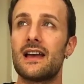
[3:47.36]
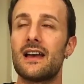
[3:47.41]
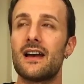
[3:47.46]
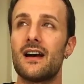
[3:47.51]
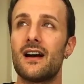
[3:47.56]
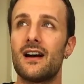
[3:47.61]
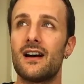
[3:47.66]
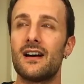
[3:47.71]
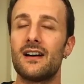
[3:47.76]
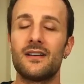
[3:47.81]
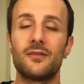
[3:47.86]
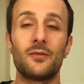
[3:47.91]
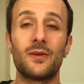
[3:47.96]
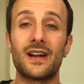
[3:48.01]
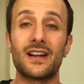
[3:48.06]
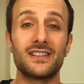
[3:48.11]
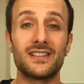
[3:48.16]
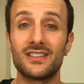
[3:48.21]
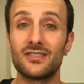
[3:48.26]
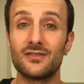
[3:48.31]
uh, when
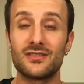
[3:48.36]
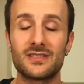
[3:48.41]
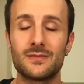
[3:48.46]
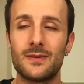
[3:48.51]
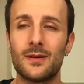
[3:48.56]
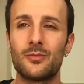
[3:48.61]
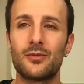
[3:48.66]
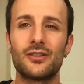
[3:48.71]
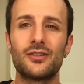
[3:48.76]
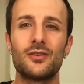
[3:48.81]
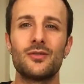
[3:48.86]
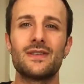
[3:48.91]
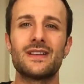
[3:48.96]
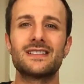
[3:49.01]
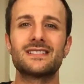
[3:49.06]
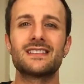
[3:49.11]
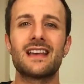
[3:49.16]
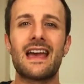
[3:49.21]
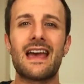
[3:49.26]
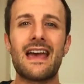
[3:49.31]
I didn't used to be able to do
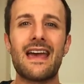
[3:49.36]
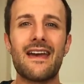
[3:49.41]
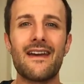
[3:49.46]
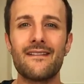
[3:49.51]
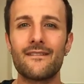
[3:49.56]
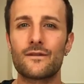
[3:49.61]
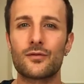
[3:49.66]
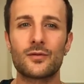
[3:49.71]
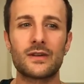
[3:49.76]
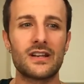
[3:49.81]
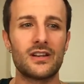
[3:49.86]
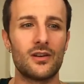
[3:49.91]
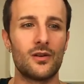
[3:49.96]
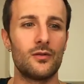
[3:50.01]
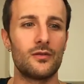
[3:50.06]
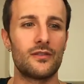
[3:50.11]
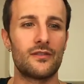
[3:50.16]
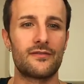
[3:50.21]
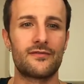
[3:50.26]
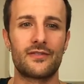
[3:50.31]
this, every
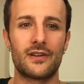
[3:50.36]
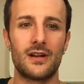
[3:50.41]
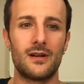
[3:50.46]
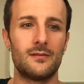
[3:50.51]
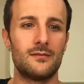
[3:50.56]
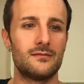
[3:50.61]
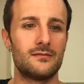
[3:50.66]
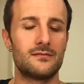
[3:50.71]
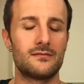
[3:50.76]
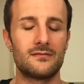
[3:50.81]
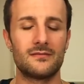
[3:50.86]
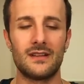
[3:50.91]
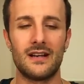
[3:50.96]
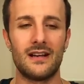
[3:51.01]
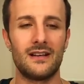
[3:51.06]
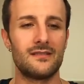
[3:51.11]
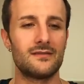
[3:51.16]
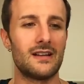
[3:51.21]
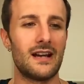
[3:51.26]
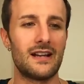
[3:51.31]
note from,
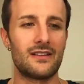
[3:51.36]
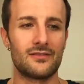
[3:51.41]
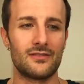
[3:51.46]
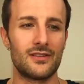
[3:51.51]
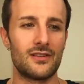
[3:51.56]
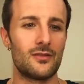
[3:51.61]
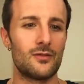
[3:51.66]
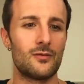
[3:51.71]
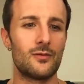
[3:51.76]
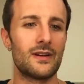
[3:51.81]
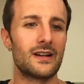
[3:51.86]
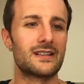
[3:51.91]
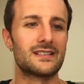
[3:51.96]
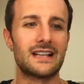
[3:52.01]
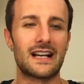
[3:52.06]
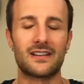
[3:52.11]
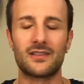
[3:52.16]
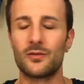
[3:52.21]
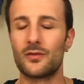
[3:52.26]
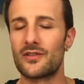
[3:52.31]
uh, I don't know
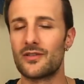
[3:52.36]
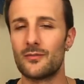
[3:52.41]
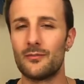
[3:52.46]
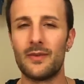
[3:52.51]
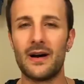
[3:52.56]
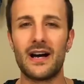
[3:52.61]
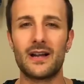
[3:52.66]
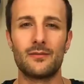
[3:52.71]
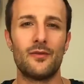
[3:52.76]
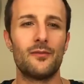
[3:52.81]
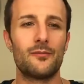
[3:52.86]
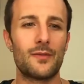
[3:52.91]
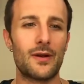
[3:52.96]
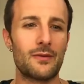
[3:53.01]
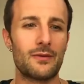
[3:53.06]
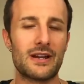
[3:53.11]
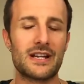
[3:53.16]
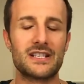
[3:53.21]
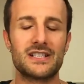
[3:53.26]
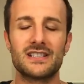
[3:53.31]
exactly where the bottom of my
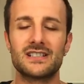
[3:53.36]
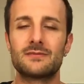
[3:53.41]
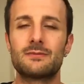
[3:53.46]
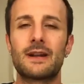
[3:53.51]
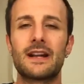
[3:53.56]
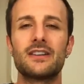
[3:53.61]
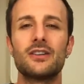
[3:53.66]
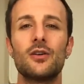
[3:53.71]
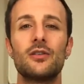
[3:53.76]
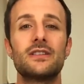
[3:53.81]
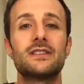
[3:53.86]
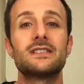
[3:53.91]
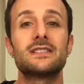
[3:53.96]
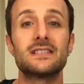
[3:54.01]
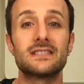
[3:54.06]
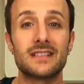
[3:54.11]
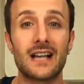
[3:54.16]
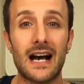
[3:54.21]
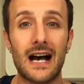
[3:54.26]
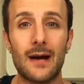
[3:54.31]
range is, but I know that
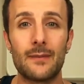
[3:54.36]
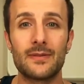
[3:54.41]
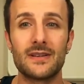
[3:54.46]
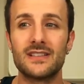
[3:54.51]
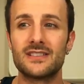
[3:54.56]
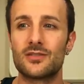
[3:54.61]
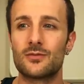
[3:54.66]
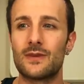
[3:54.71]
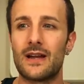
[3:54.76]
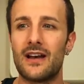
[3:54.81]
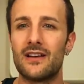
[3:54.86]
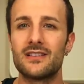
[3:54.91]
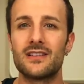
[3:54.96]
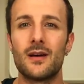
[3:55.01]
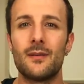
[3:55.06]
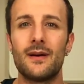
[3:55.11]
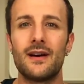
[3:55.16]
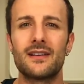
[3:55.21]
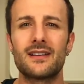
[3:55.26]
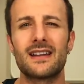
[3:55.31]
the top is around
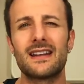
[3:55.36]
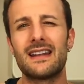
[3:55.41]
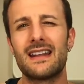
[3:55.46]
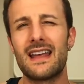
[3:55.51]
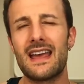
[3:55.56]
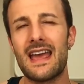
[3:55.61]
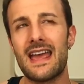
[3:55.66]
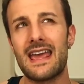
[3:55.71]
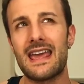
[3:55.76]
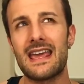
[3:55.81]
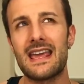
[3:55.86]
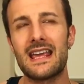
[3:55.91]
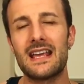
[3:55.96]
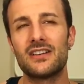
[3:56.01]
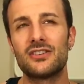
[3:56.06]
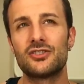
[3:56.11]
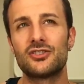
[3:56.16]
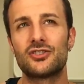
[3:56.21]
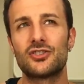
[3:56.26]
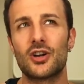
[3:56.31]
about an
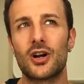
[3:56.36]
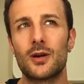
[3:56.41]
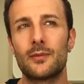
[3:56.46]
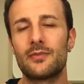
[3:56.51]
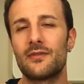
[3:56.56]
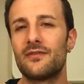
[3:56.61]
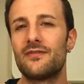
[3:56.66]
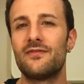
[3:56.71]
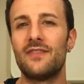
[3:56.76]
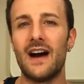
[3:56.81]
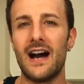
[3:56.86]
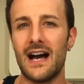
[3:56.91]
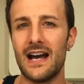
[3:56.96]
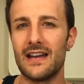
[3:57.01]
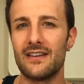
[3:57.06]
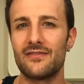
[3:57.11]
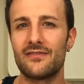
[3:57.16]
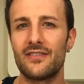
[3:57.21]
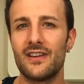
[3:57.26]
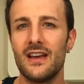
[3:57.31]
A sharp
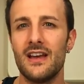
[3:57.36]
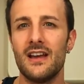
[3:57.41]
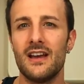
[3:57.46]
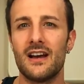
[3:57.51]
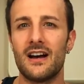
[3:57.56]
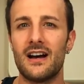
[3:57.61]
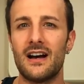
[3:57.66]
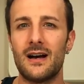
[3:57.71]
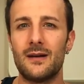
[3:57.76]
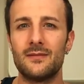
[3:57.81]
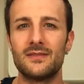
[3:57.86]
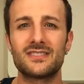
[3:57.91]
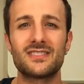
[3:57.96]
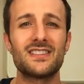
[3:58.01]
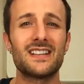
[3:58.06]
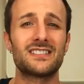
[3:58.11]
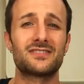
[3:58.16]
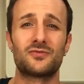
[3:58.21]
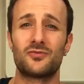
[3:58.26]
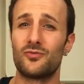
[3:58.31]
5. Um, so
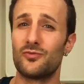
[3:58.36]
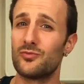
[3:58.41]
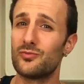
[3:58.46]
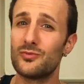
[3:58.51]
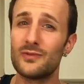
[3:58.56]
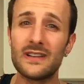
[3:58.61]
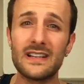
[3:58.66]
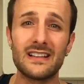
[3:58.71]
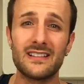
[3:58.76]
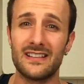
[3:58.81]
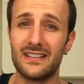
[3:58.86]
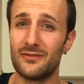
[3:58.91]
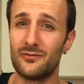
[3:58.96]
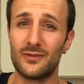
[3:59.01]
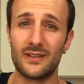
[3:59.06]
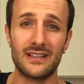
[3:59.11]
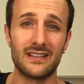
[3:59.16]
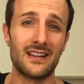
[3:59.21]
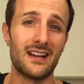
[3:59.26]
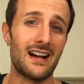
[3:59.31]
that's really,
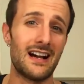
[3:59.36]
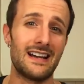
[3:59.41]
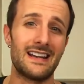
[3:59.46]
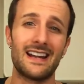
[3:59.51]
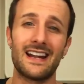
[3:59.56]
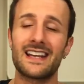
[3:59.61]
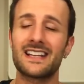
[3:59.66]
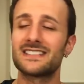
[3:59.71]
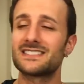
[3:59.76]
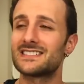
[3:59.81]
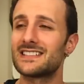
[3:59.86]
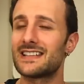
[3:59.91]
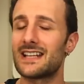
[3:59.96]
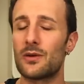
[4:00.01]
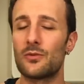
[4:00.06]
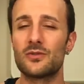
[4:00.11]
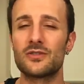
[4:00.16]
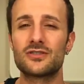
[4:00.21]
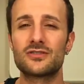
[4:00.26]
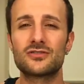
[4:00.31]
really high. And I can sing
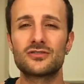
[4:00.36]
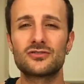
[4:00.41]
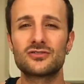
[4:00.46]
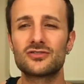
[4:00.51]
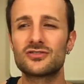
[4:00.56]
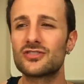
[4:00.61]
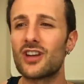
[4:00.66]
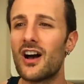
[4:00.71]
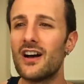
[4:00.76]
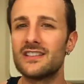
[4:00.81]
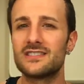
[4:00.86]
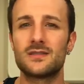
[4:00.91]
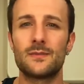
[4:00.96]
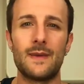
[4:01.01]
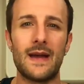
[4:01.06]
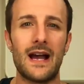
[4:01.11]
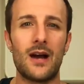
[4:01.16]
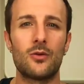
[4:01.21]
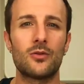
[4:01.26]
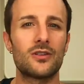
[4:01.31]
that with tons of
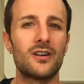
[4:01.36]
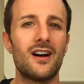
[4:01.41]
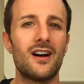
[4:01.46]
power